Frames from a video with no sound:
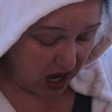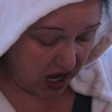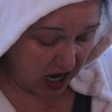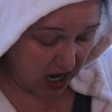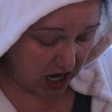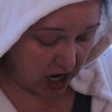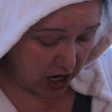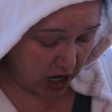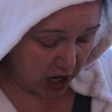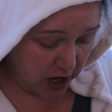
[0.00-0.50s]

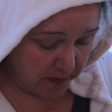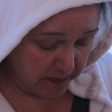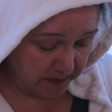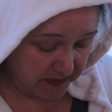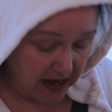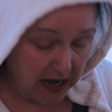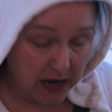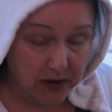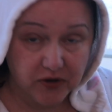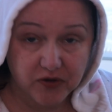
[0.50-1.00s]

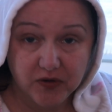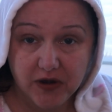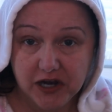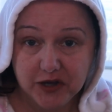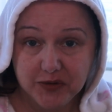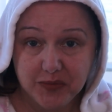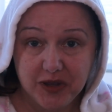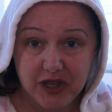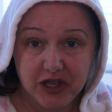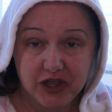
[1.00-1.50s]
I would
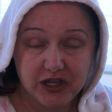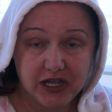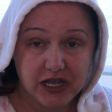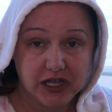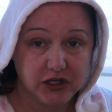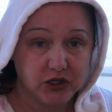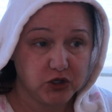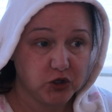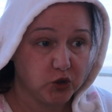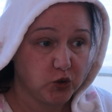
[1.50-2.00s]
recommend
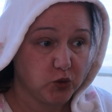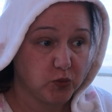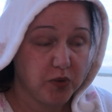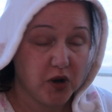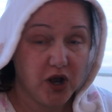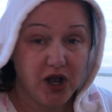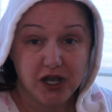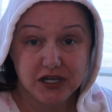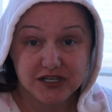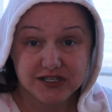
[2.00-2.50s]
that you
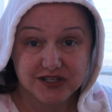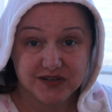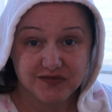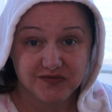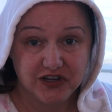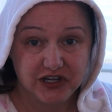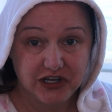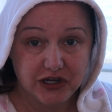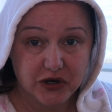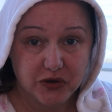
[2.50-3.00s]
pause the
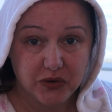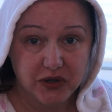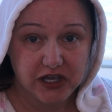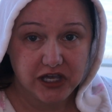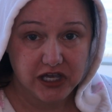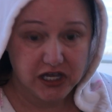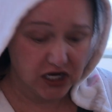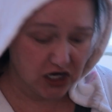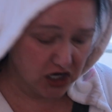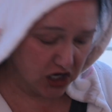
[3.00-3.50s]
video
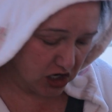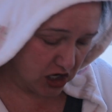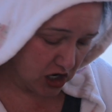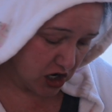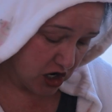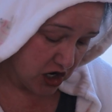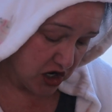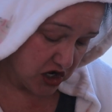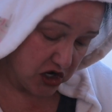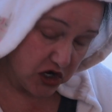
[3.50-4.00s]

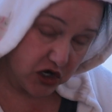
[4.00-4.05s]
here,